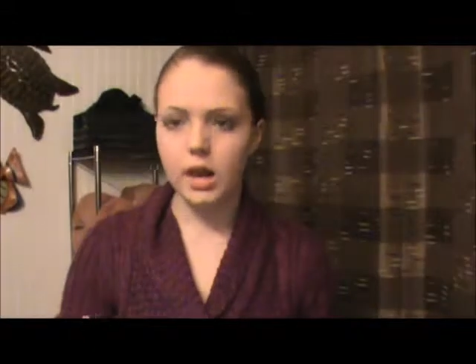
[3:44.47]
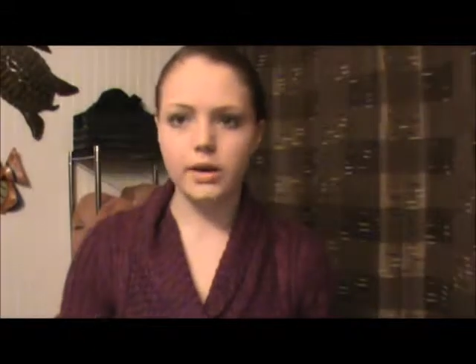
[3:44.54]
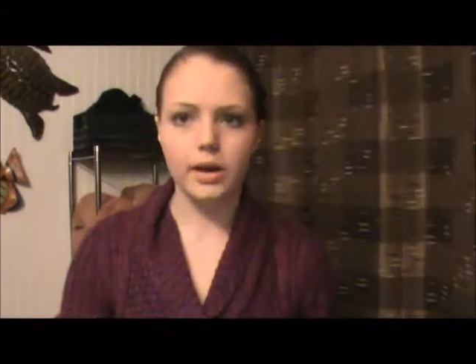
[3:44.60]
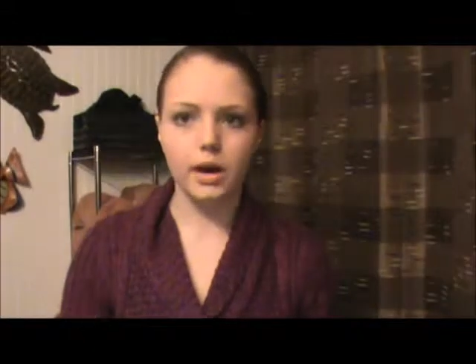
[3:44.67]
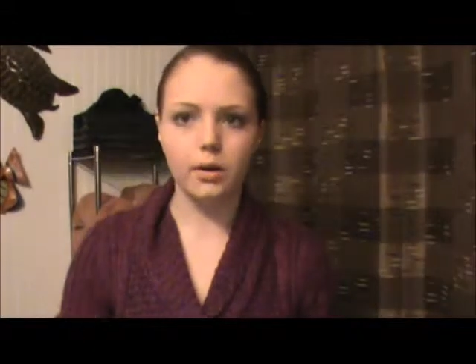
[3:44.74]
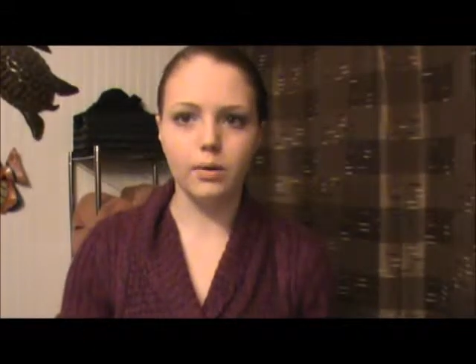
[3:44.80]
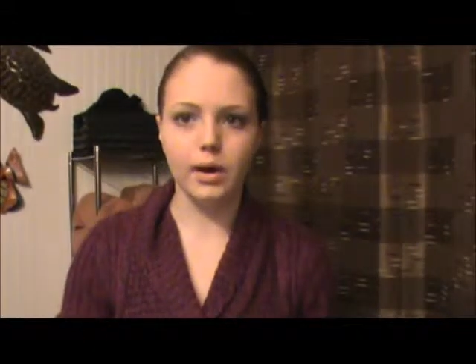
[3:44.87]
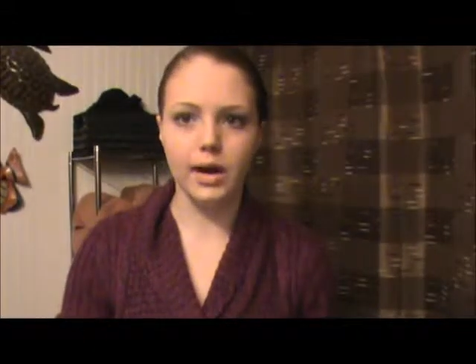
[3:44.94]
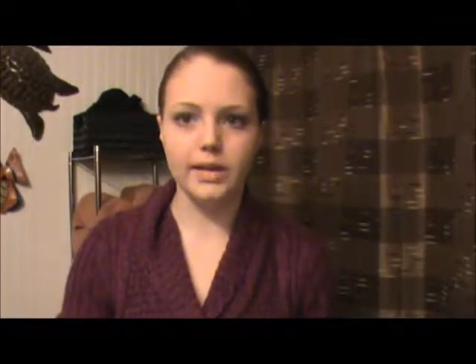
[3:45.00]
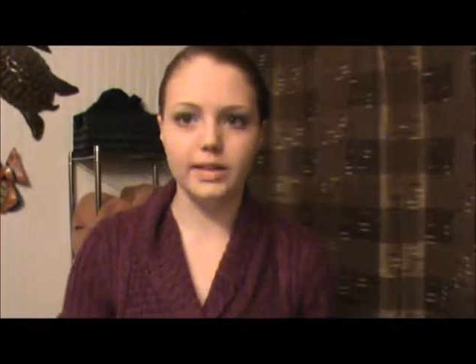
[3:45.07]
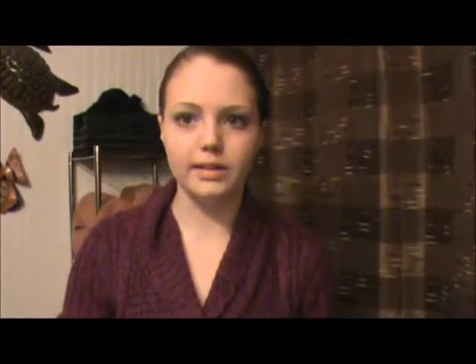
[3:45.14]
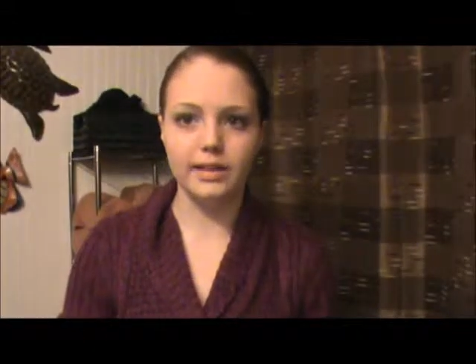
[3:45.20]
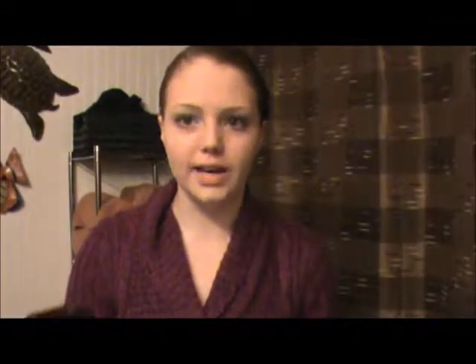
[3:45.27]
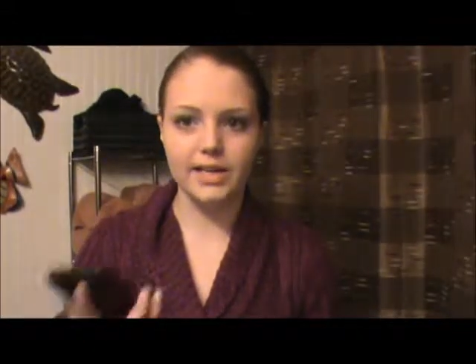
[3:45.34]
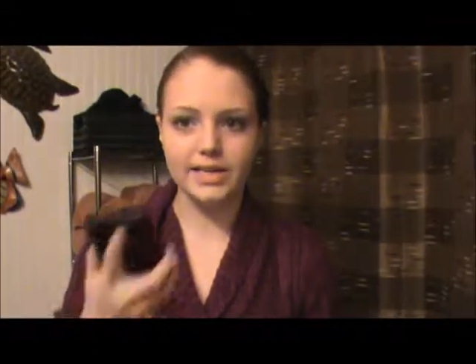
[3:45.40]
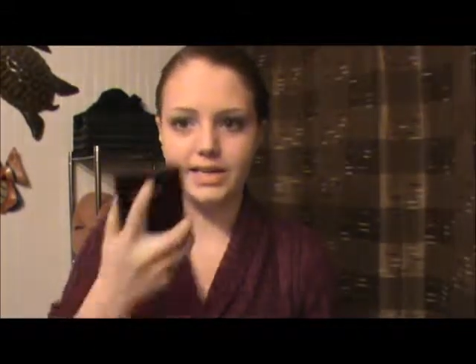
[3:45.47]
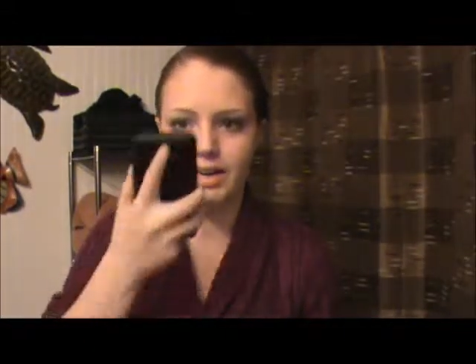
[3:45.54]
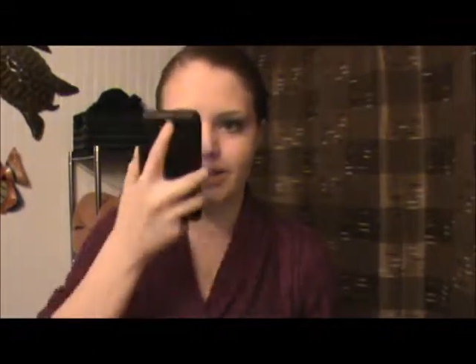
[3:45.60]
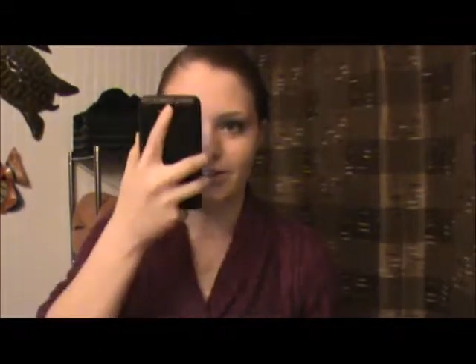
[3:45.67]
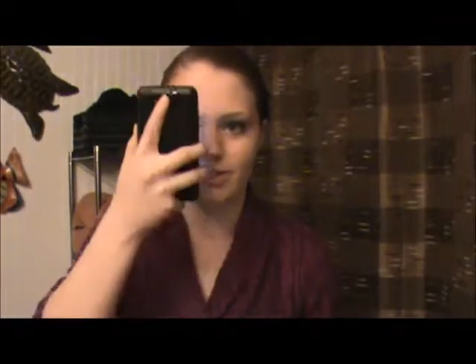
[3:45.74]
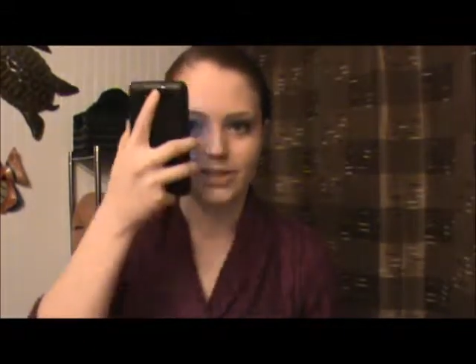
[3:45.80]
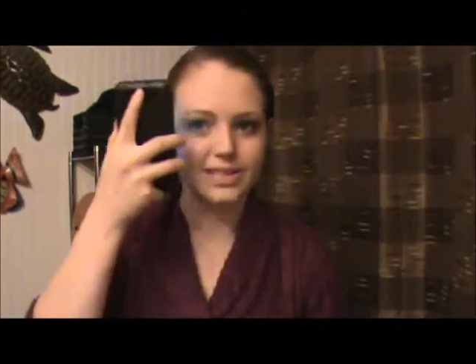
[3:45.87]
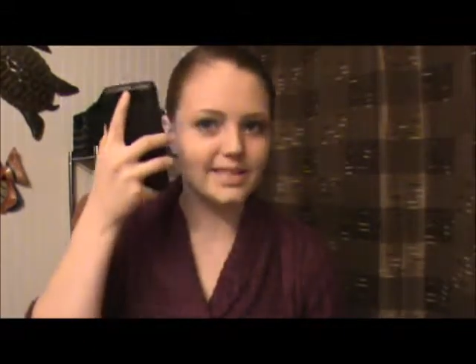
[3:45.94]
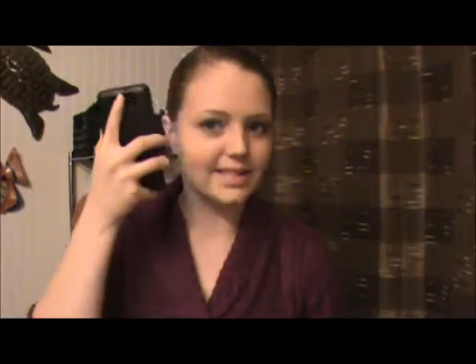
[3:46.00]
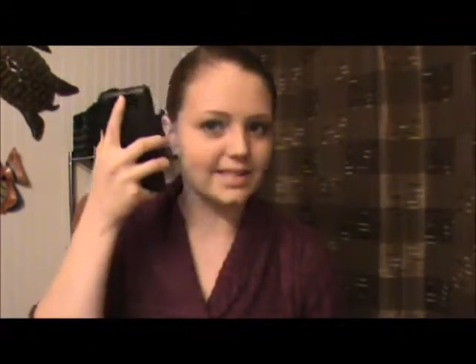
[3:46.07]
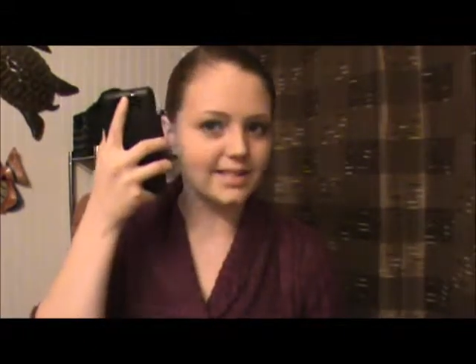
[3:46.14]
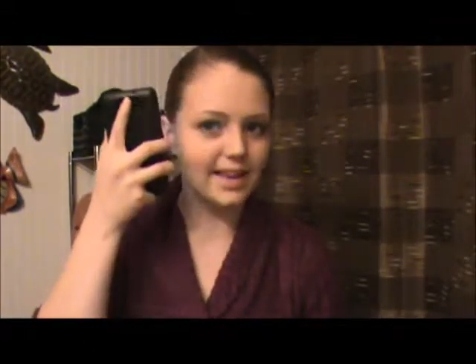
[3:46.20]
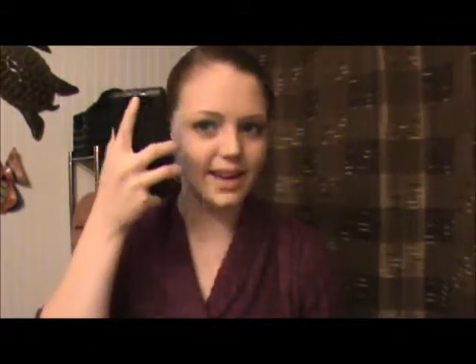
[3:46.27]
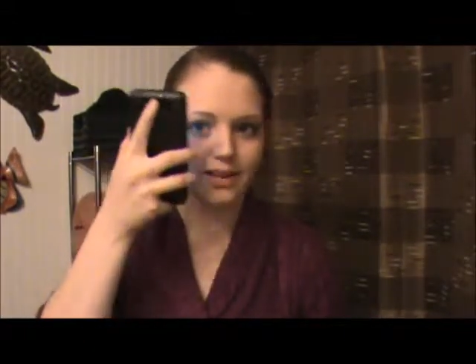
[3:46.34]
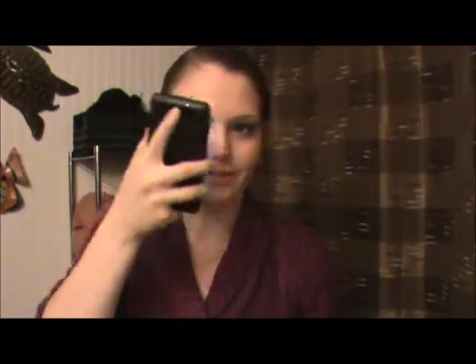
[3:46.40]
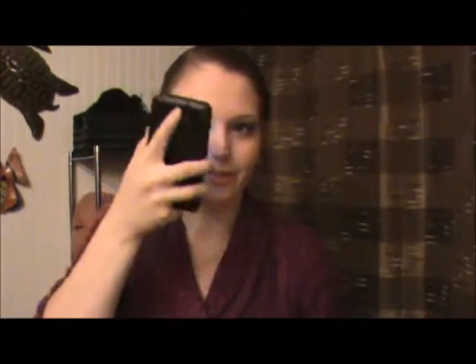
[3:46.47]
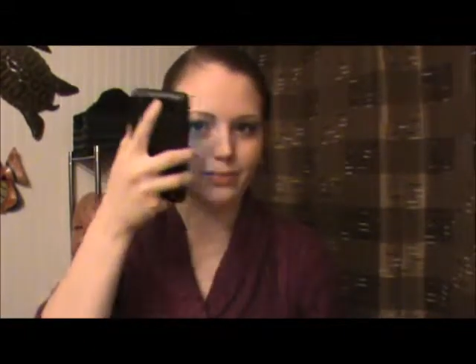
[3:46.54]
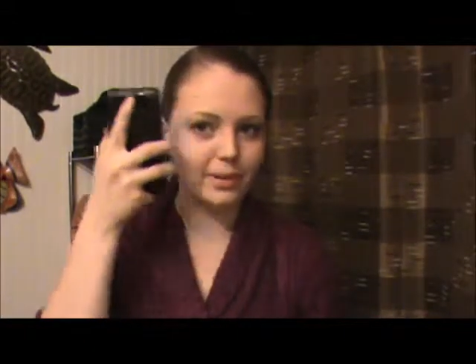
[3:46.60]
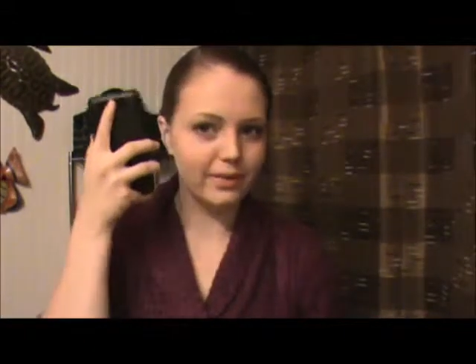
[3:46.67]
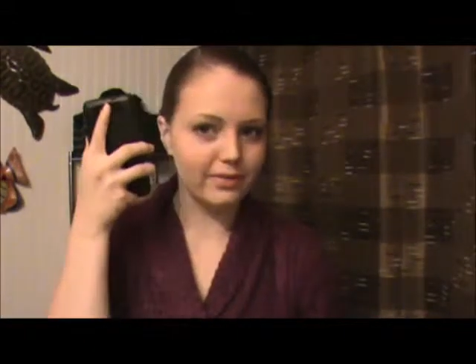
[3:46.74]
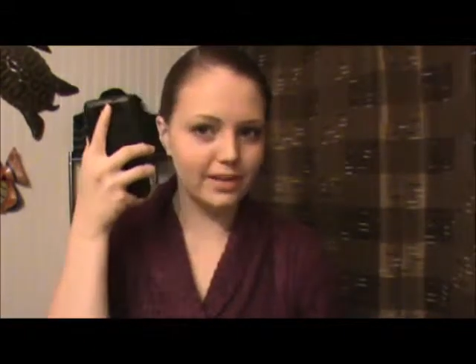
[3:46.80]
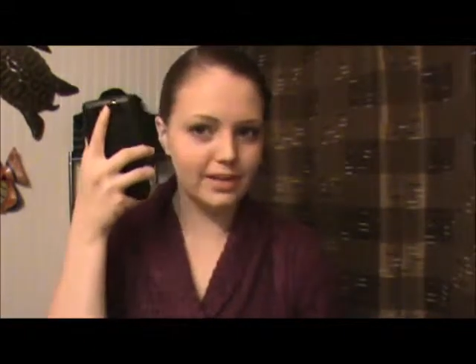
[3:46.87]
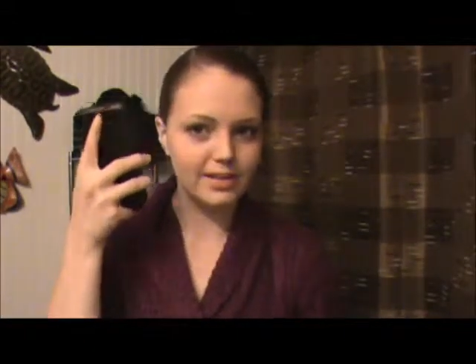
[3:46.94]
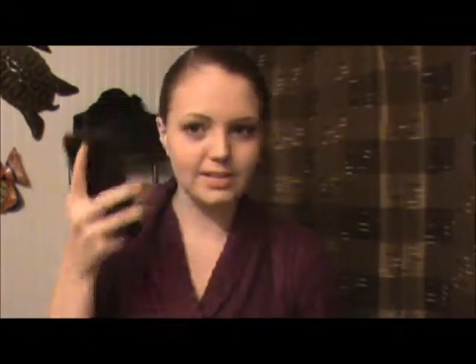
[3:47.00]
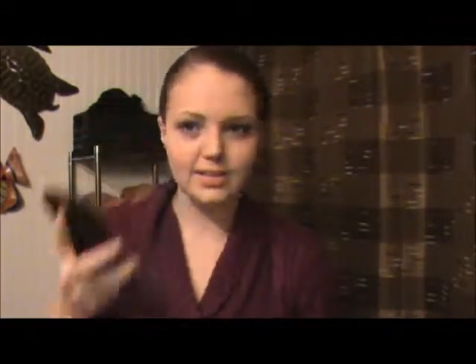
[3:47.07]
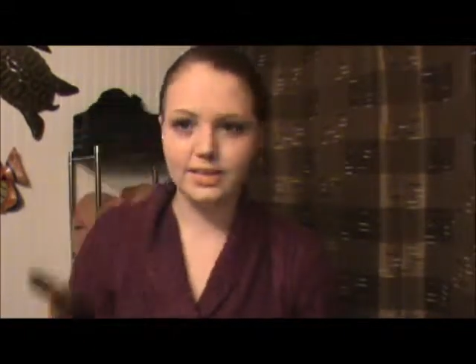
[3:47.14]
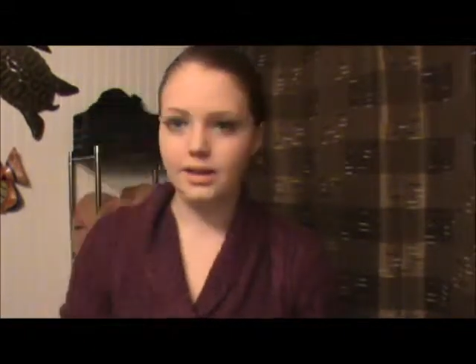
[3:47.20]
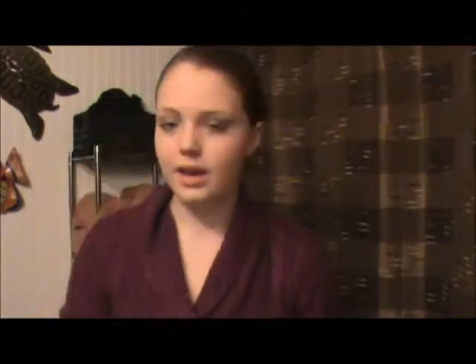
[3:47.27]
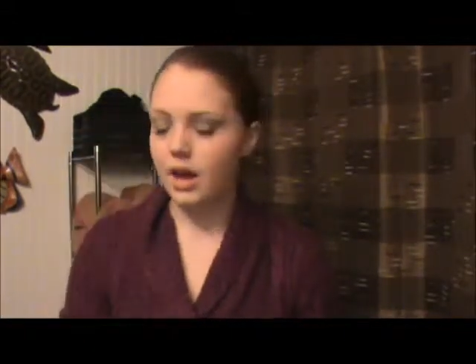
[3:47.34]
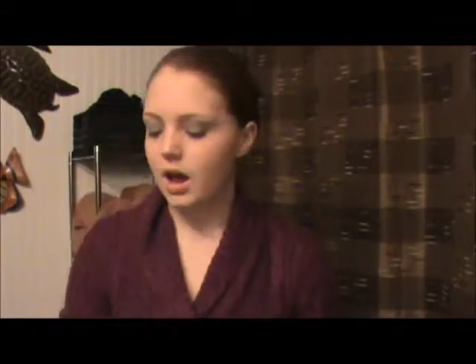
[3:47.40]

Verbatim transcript: No, I didn't. I did it onto this half of my face.